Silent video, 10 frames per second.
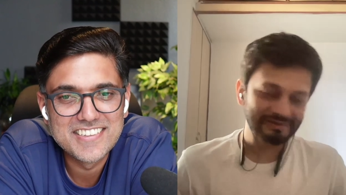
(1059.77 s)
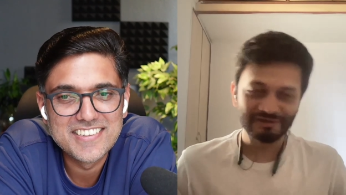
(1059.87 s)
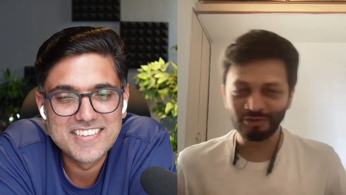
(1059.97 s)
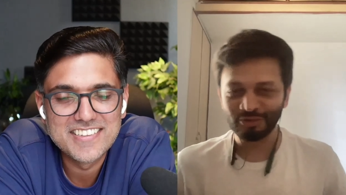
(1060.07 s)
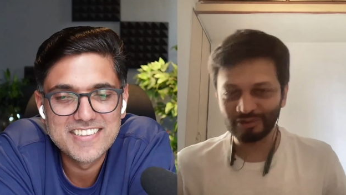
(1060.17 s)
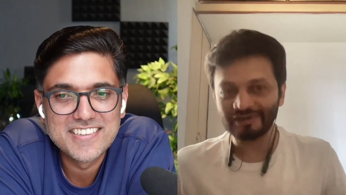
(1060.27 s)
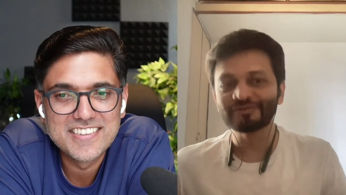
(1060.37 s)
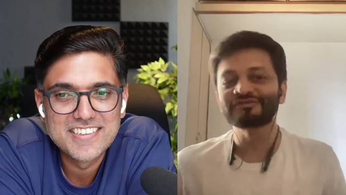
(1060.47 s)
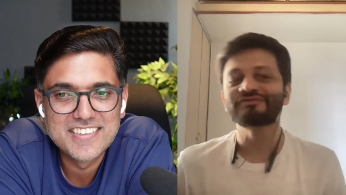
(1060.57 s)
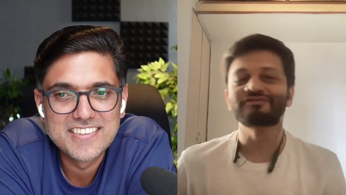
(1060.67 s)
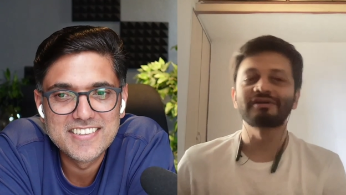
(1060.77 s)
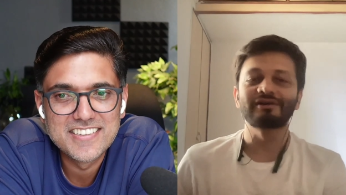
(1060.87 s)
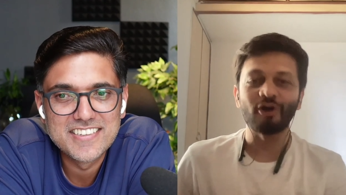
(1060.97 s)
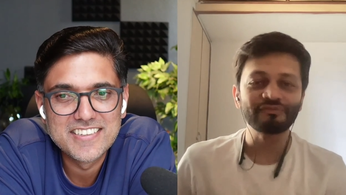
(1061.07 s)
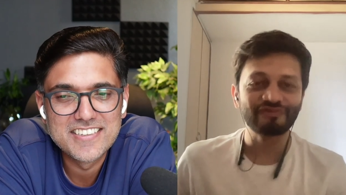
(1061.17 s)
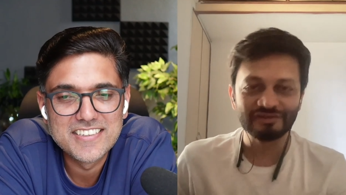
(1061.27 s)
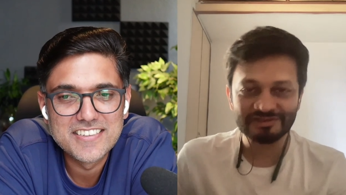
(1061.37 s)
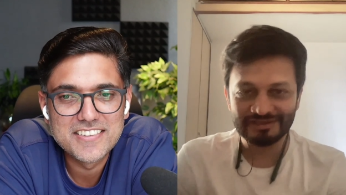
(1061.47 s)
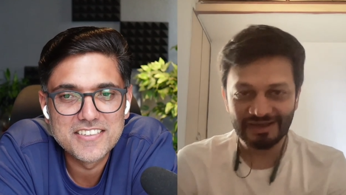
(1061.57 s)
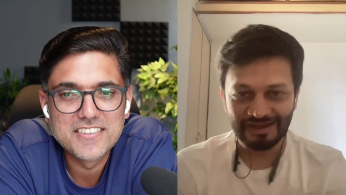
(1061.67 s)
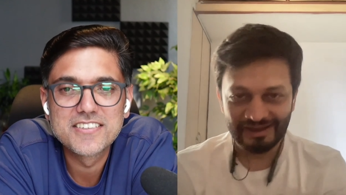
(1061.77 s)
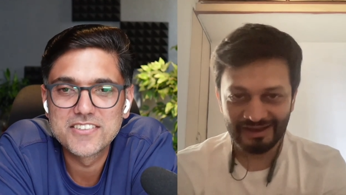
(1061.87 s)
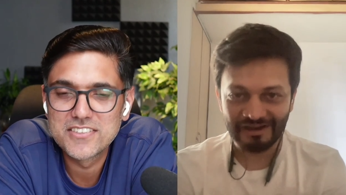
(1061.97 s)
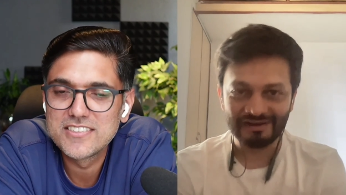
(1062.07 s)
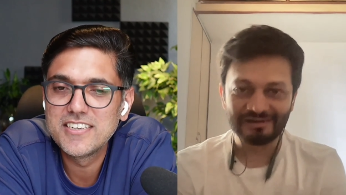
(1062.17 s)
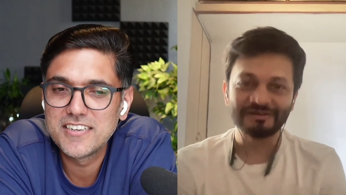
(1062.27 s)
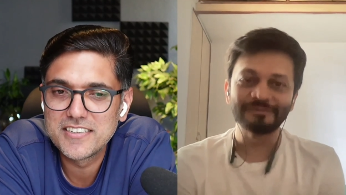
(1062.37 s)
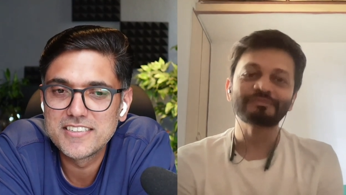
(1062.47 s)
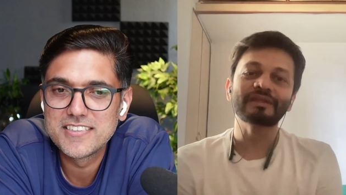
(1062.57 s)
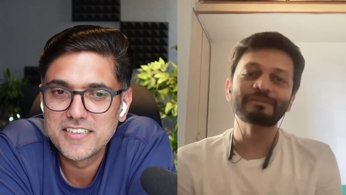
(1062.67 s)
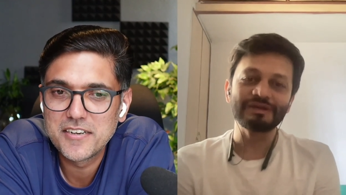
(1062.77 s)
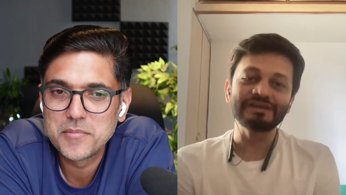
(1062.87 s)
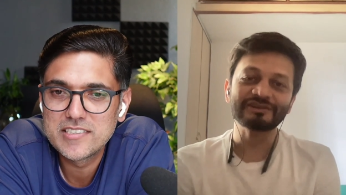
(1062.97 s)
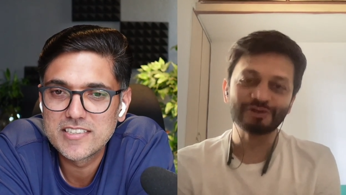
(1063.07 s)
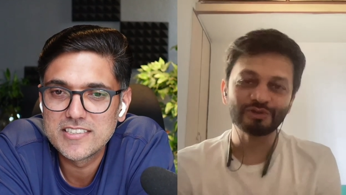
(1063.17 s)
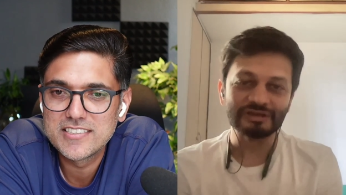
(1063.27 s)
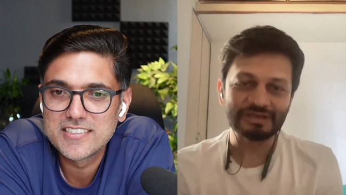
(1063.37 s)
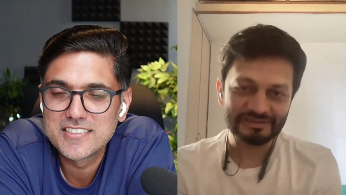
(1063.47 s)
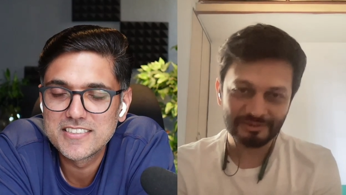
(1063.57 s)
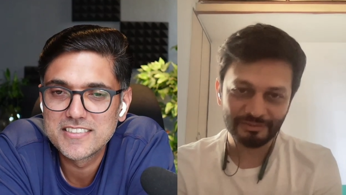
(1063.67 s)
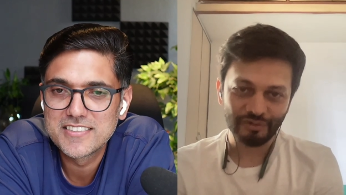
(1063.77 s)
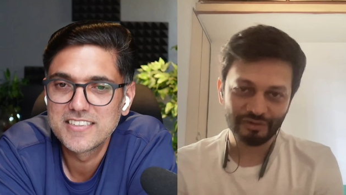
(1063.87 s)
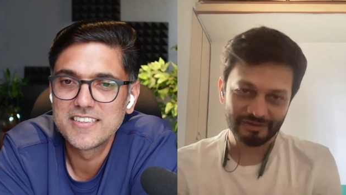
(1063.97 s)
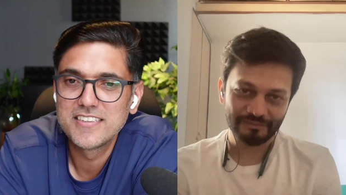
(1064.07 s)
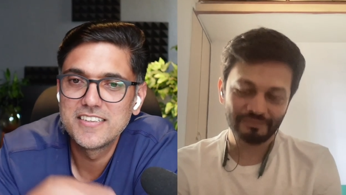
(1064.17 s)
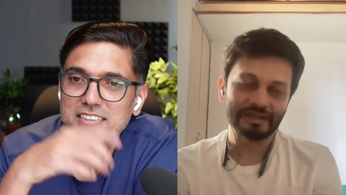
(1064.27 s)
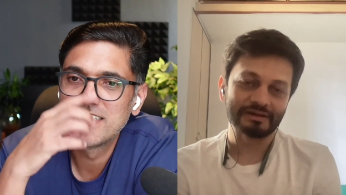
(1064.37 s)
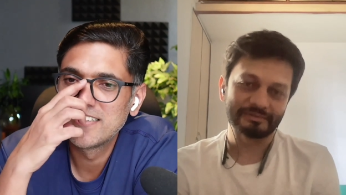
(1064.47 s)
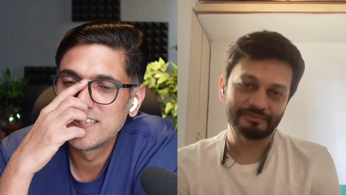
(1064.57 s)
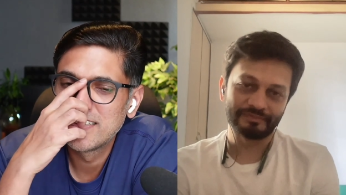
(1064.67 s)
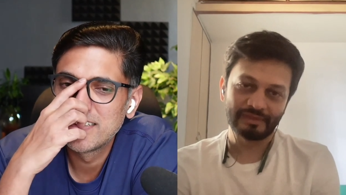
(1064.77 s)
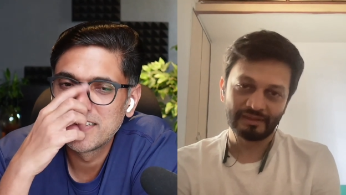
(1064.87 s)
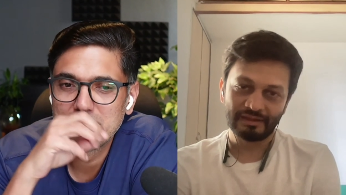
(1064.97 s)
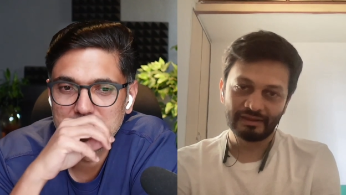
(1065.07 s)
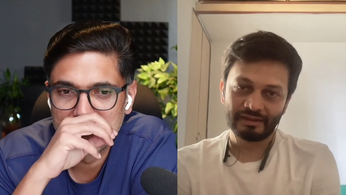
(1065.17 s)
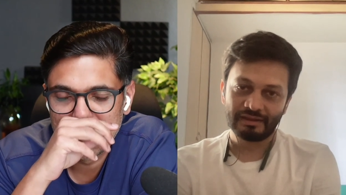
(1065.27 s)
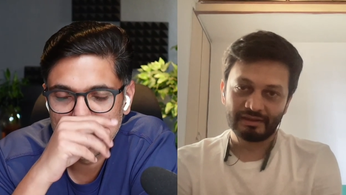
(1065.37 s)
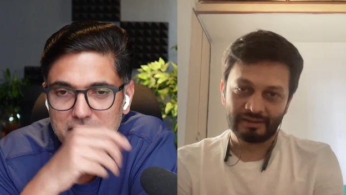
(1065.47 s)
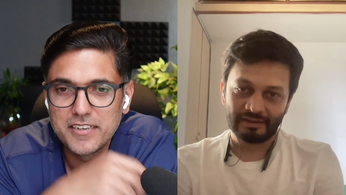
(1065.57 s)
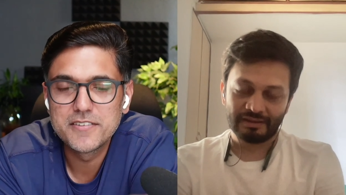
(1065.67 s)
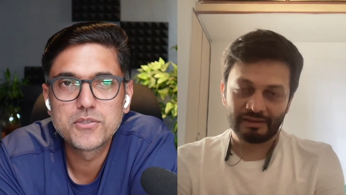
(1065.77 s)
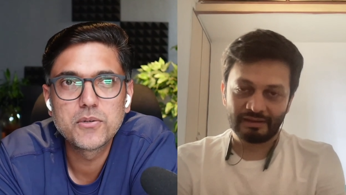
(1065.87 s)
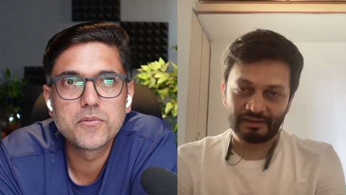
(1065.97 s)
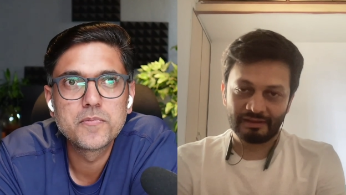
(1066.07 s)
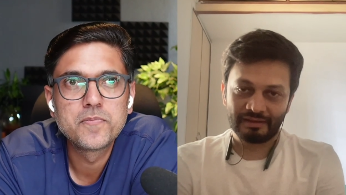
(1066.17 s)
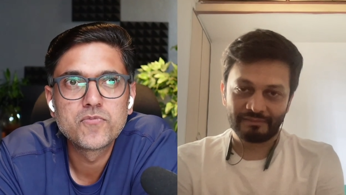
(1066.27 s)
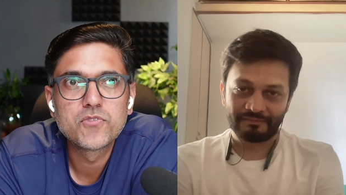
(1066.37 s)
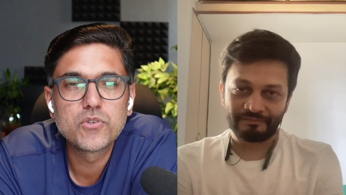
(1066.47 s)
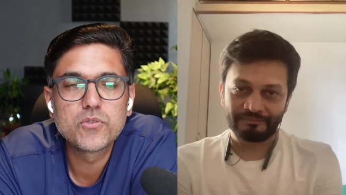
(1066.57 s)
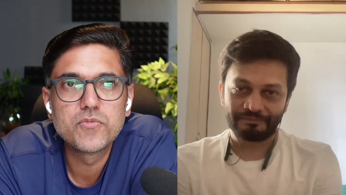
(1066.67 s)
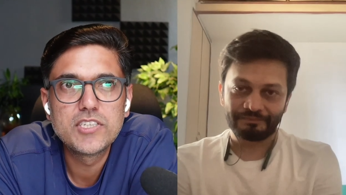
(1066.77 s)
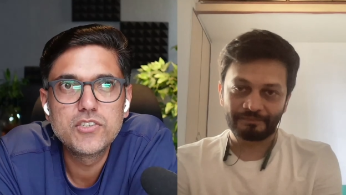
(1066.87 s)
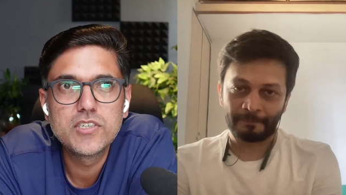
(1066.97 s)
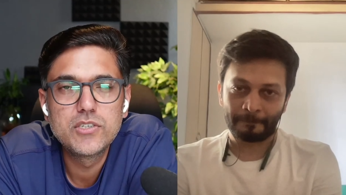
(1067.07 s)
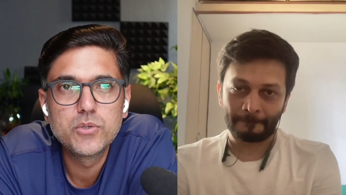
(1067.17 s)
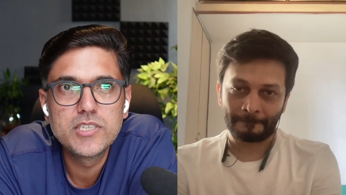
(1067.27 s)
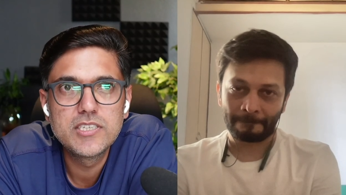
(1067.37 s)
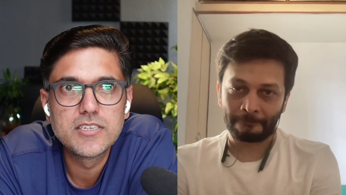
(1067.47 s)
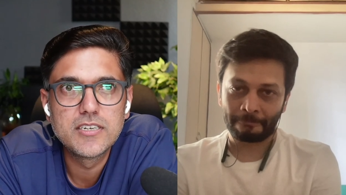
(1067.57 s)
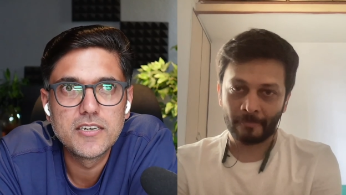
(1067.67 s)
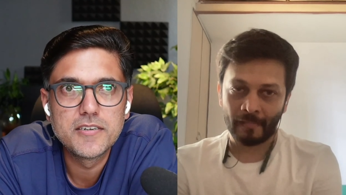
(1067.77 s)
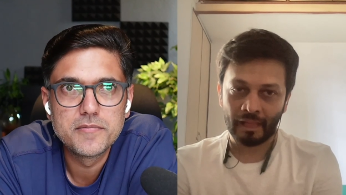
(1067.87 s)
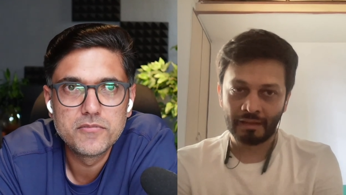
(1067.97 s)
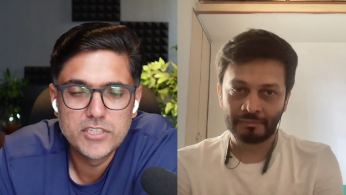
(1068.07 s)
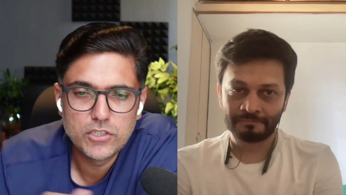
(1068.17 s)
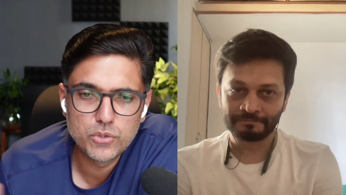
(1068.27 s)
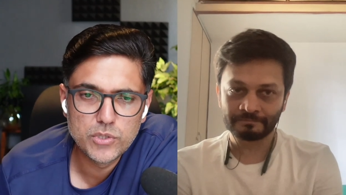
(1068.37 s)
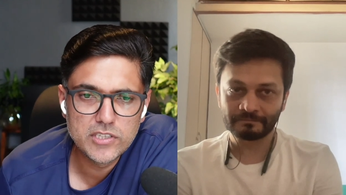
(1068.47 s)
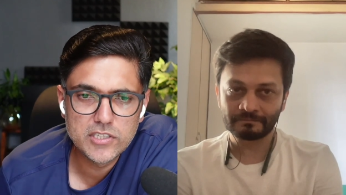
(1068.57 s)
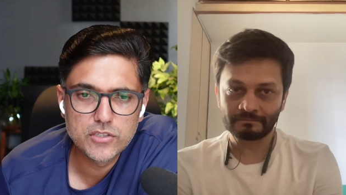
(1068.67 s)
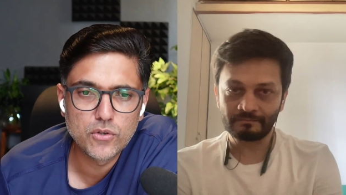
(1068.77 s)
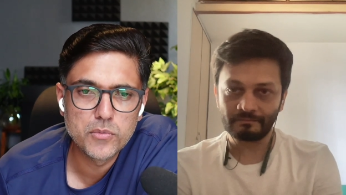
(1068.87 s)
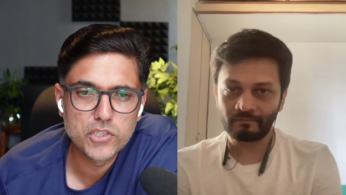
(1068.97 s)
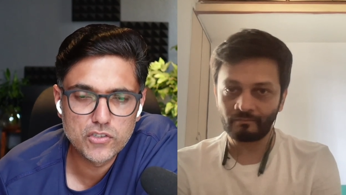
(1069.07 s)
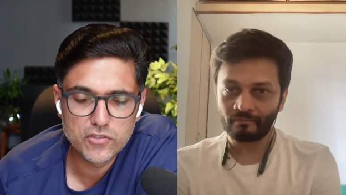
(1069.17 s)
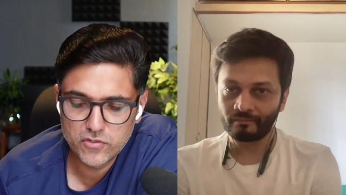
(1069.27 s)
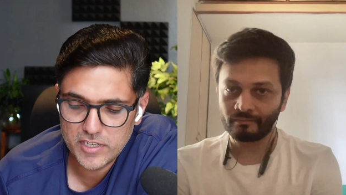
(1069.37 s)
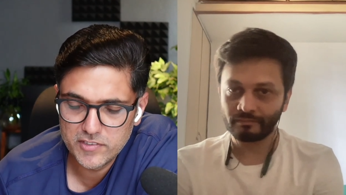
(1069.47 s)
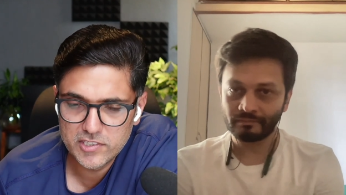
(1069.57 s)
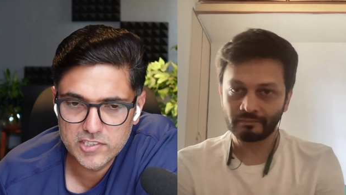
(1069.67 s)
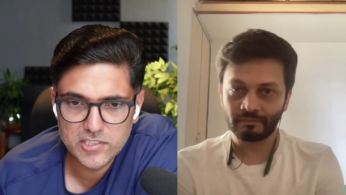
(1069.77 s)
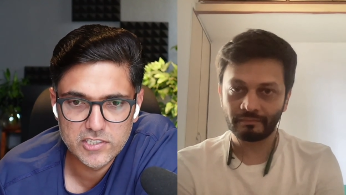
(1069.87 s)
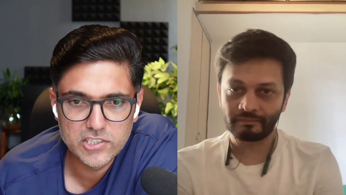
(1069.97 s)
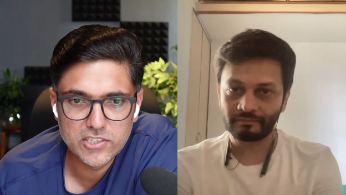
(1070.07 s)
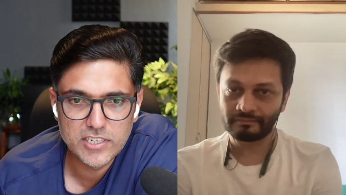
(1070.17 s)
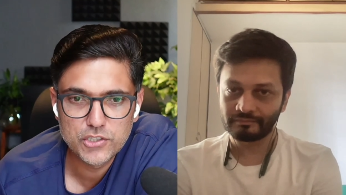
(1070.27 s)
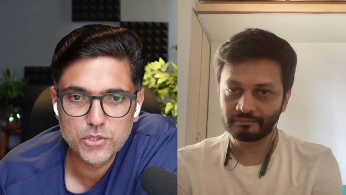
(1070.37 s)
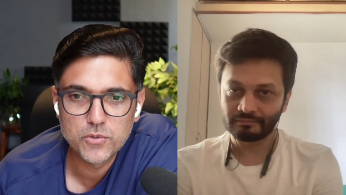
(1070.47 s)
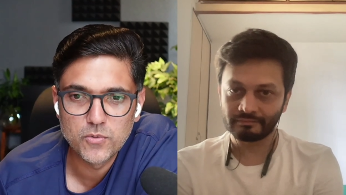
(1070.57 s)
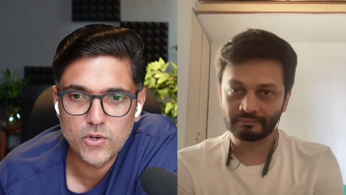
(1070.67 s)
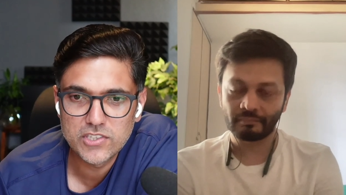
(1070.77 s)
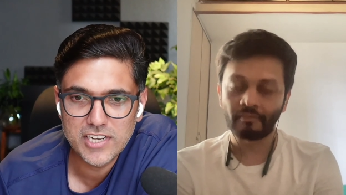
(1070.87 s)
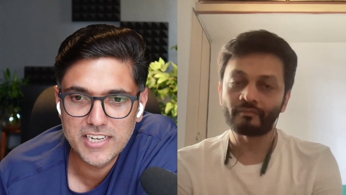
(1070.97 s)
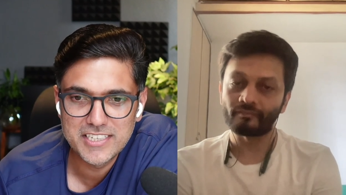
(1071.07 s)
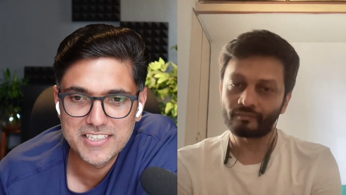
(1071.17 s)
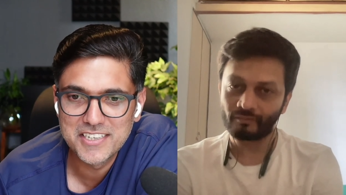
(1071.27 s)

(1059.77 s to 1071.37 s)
Speaker 1: you know kind of obvious hmm, yeah. Um, yeah, period to release the book yeah
Speaker 2: yeah so so when you are doing uh, when you're doing this so much of heavy research right so was it like